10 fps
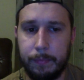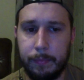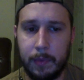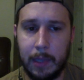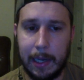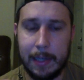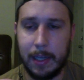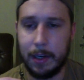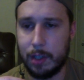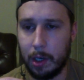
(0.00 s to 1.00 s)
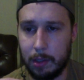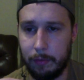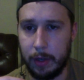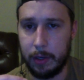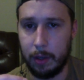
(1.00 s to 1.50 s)
Like I said to start the
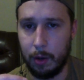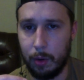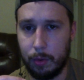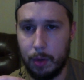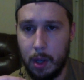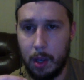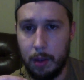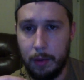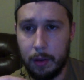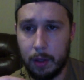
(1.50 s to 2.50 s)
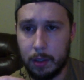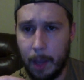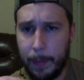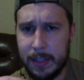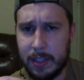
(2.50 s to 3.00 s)
video,
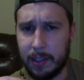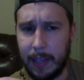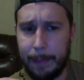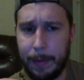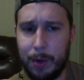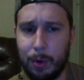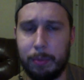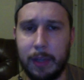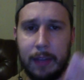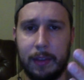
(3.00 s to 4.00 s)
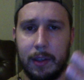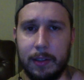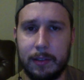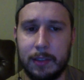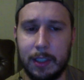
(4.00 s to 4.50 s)
coming into the game, I knew we're playing
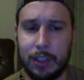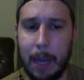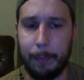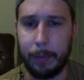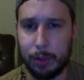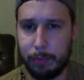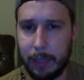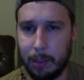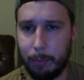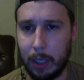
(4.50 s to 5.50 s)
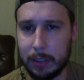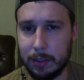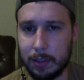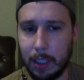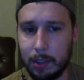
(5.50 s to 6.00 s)
the champions. We're playing the
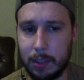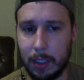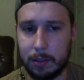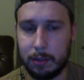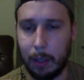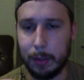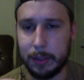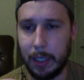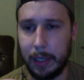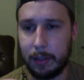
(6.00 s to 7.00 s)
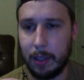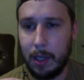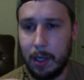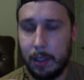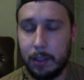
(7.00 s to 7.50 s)
Boston Celtics, so I was like,
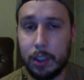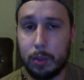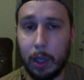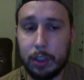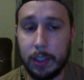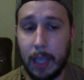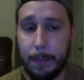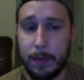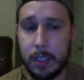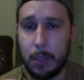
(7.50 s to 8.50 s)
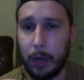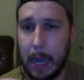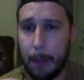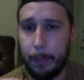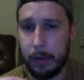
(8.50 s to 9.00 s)
just watch the game and see what
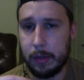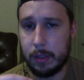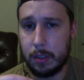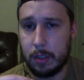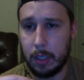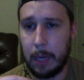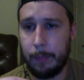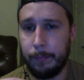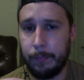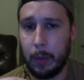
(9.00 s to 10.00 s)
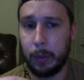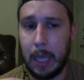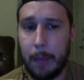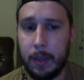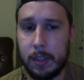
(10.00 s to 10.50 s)
happens. And with
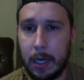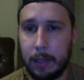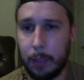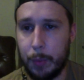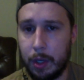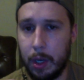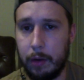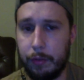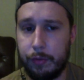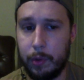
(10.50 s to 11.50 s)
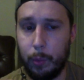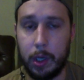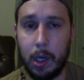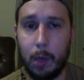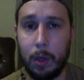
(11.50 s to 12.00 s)
that being said, I think we could have
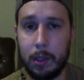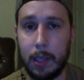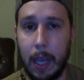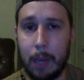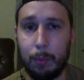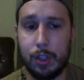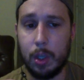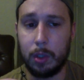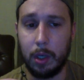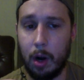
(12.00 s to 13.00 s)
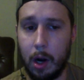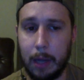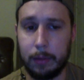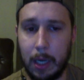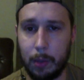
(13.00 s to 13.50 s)
won the game. We showed good heart
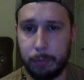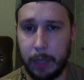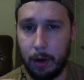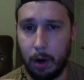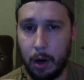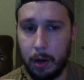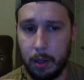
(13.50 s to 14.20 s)
out there. We played hard.